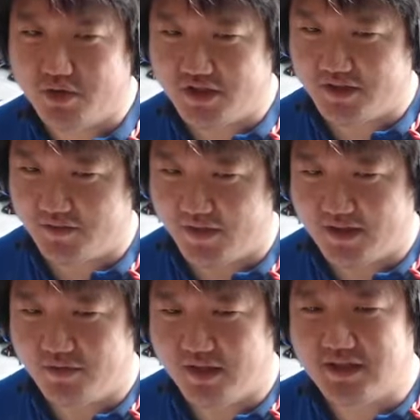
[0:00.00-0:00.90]
which is
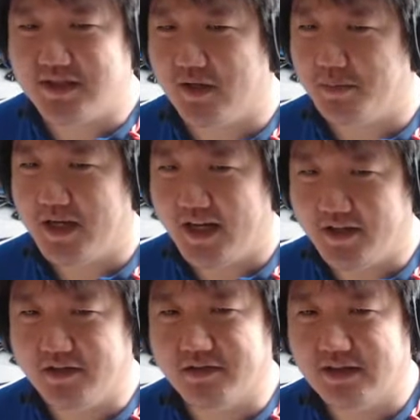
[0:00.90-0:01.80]
effectiveness, that will be
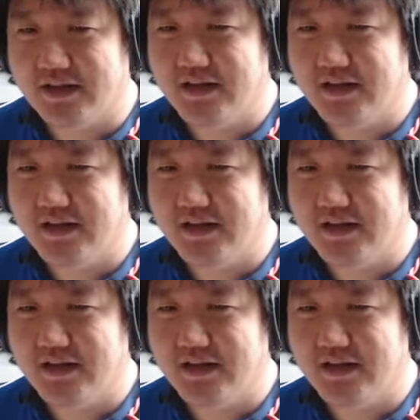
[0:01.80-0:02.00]
ideal.